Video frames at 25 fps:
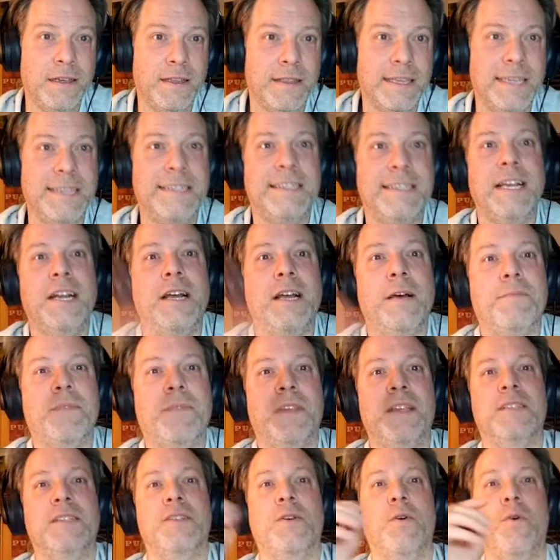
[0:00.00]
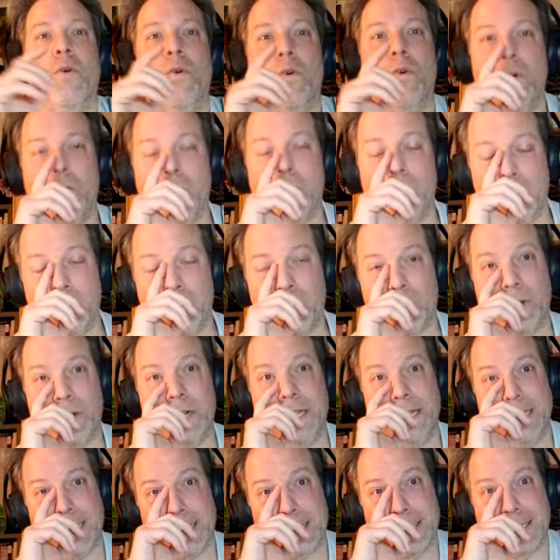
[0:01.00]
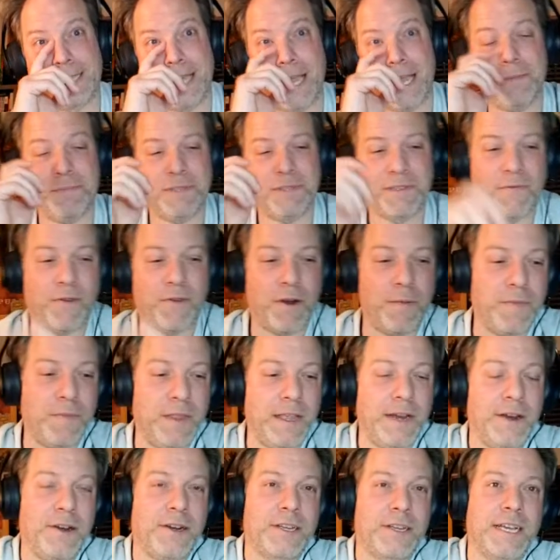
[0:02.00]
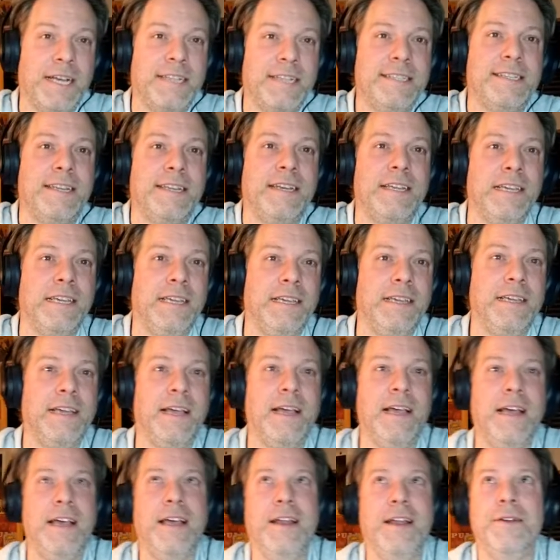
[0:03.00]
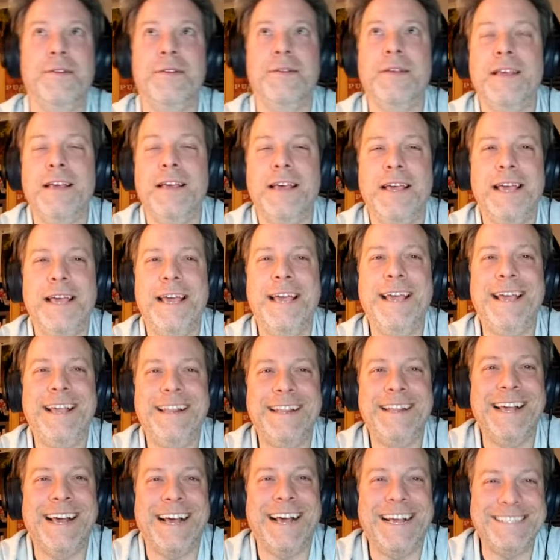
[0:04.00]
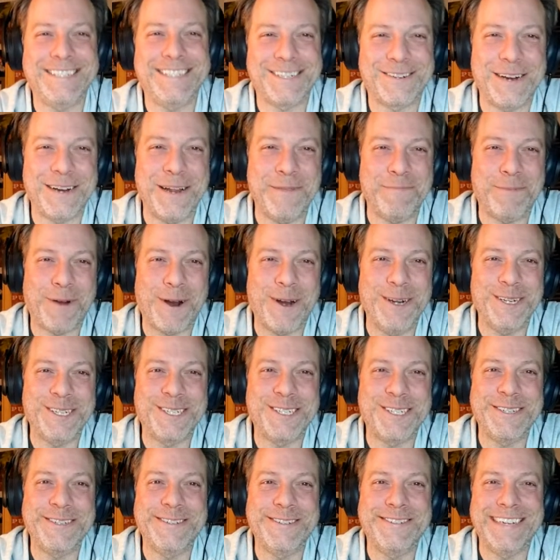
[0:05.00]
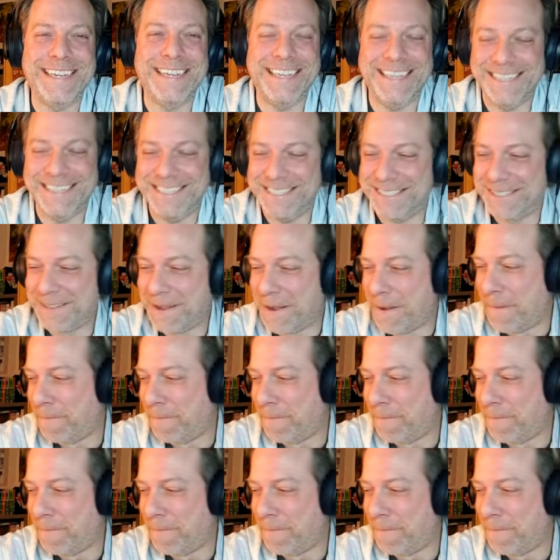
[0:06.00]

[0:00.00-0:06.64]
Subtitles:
they set up this whole where he escapes from their custody, and that's a great part too. Is